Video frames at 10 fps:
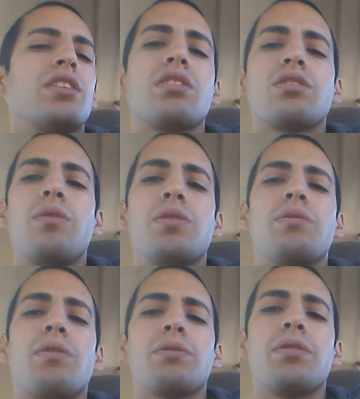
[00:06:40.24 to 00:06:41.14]
go
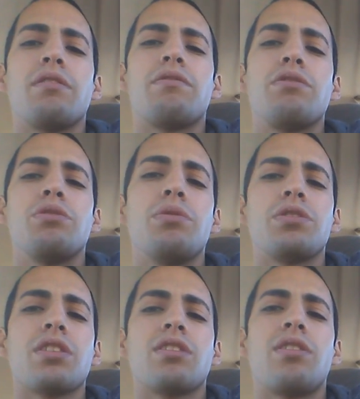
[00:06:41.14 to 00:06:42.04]
anywhere without fuel
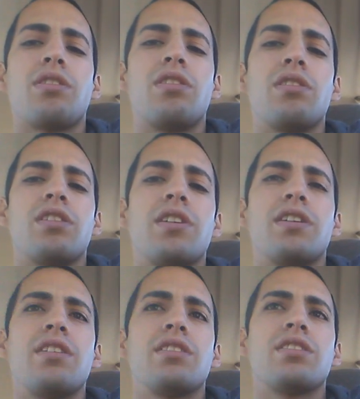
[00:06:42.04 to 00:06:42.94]
in the car, right?
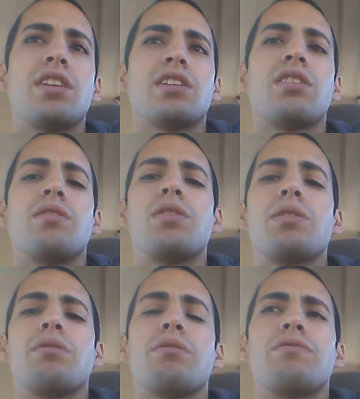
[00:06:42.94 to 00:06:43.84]
You can't go
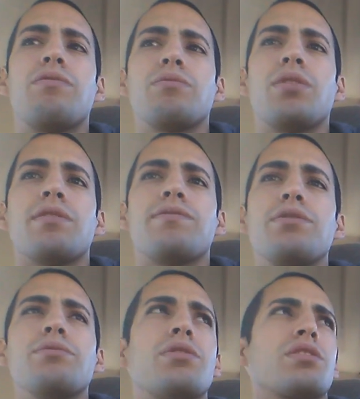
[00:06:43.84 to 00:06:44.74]
anywhere without
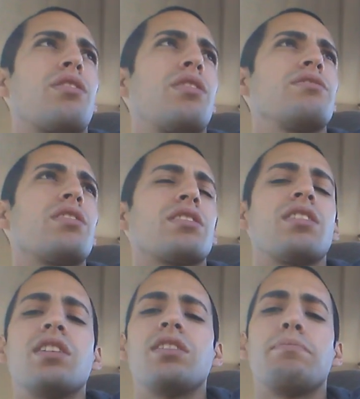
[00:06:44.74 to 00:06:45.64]
fuel in the car. It's like
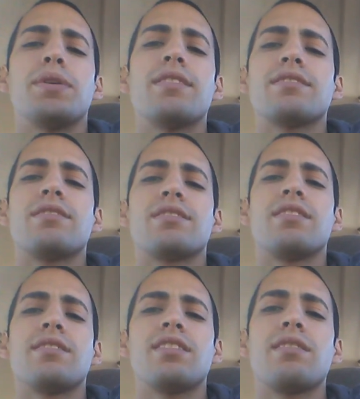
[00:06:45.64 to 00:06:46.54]
in business
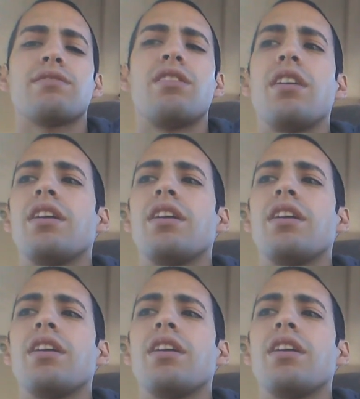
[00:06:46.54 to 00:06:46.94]
and in life.